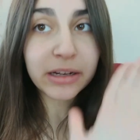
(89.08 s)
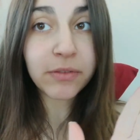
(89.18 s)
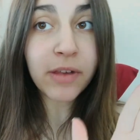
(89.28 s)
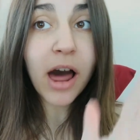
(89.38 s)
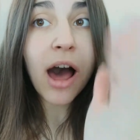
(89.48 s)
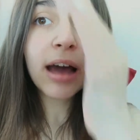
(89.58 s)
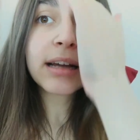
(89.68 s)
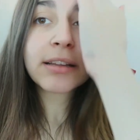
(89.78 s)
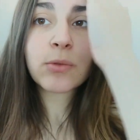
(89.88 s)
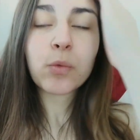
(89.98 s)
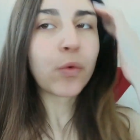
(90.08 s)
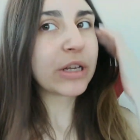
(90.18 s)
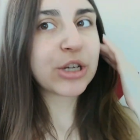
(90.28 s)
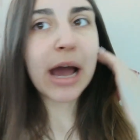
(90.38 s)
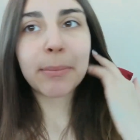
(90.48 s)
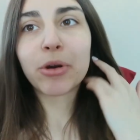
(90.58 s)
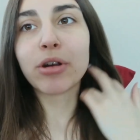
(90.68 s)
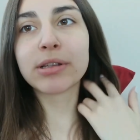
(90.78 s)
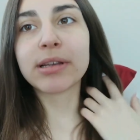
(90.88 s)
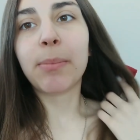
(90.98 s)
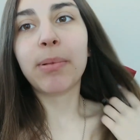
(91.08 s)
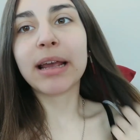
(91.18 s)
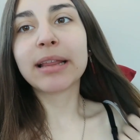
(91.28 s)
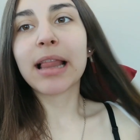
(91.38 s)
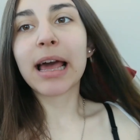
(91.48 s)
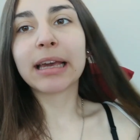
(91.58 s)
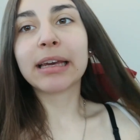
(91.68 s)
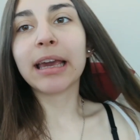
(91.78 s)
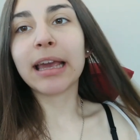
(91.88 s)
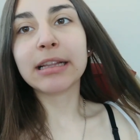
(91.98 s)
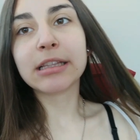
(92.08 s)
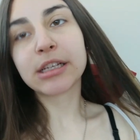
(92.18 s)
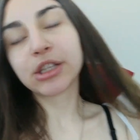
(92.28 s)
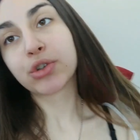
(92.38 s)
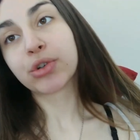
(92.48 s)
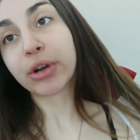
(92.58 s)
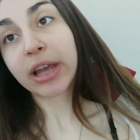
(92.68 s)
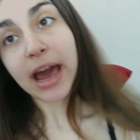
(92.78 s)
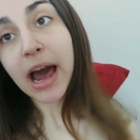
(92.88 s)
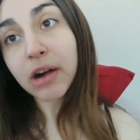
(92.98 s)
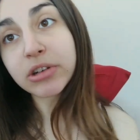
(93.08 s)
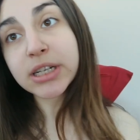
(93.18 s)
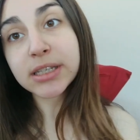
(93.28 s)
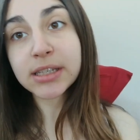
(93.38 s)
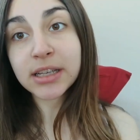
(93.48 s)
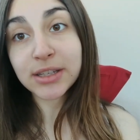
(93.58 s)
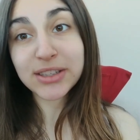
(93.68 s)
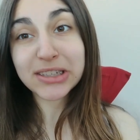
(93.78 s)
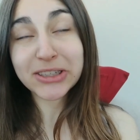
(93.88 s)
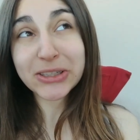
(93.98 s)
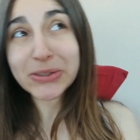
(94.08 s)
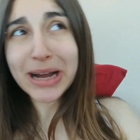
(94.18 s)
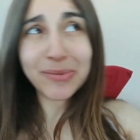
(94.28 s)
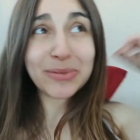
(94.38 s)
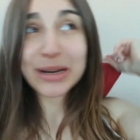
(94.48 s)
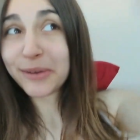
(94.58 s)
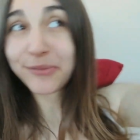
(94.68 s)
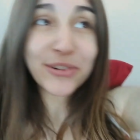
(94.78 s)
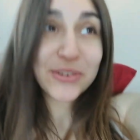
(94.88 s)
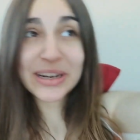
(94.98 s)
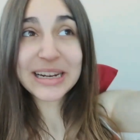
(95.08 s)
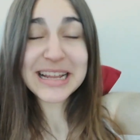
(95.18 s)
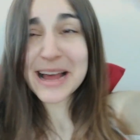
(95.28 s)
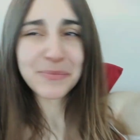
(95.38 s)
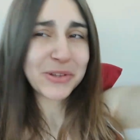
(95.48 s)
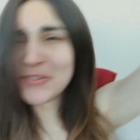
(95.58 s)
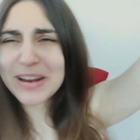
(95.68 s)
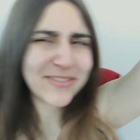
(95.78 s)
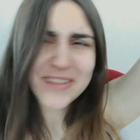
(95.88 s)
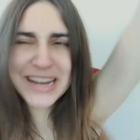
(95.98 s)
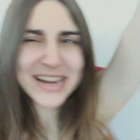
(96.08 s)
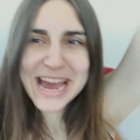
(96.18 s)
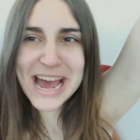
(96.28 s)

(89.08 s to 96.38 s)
other vlog which I'm going to upload like in this three hours. So I'm ready for it. I'm doing it right